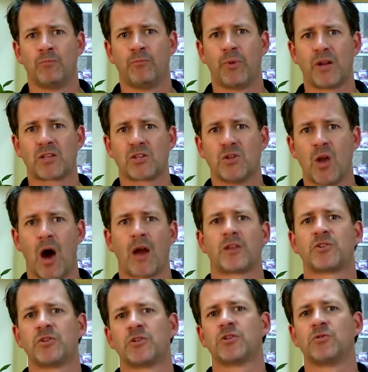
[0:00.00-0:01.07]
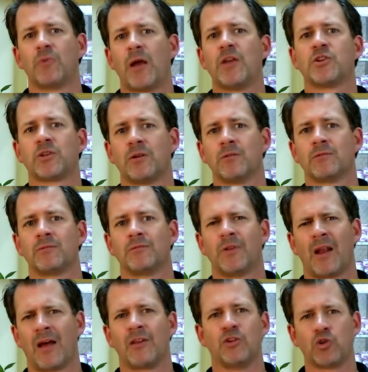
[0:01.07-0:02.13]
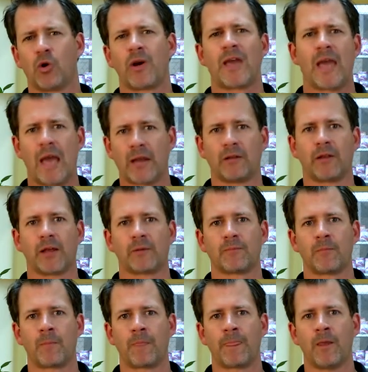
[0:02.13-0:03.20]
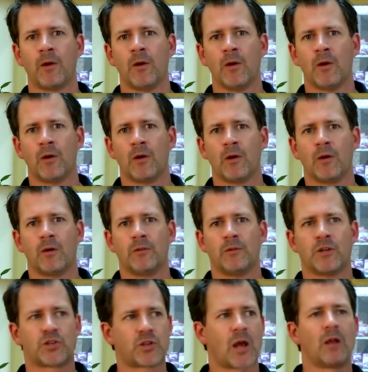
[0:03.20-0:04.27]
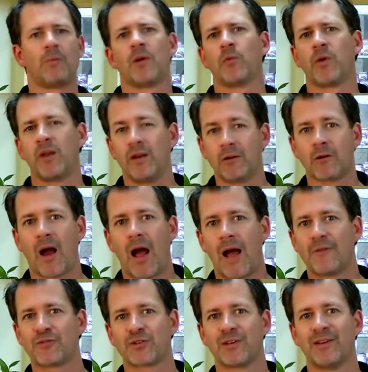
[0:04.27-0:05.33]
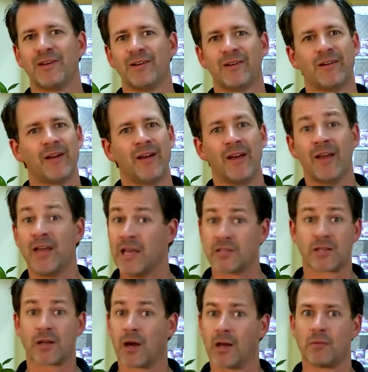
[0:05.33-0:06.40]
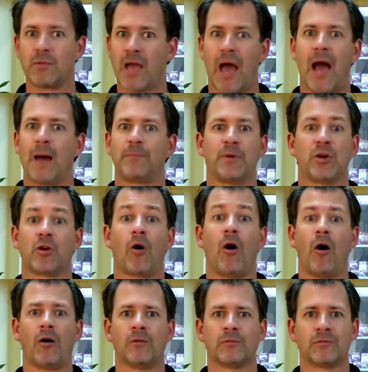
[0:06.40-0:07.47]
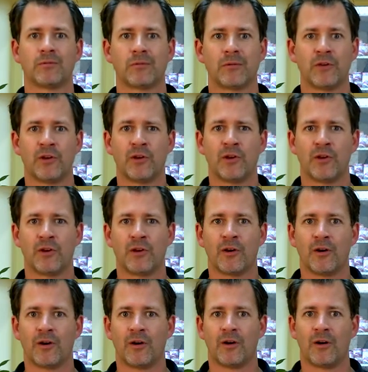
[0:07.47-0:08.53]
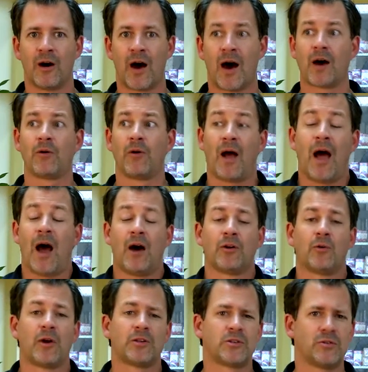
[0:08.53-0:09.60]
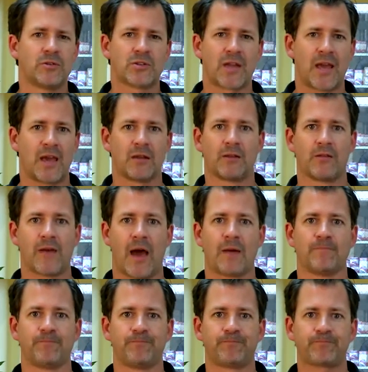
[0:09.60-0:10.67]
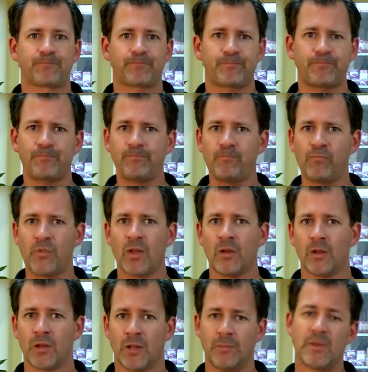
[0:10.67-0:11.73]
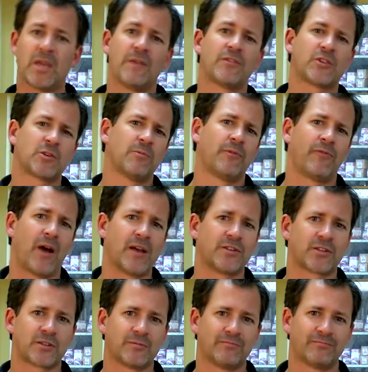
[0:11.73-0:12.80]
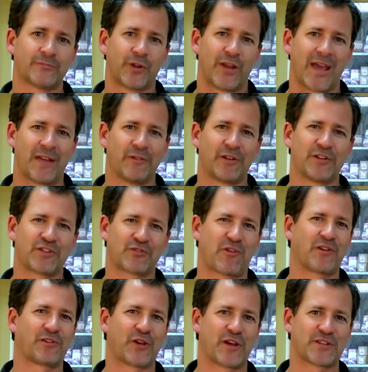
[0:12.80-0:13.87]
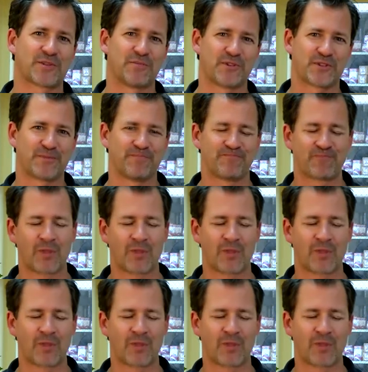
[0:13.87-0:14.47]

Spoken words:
But it's not a situation that I enjoy handling. This gentleman, when he arrives, isn't going to be happy at all. How do I choose to handle that? Let me give you some advice on handling disgruntled customers.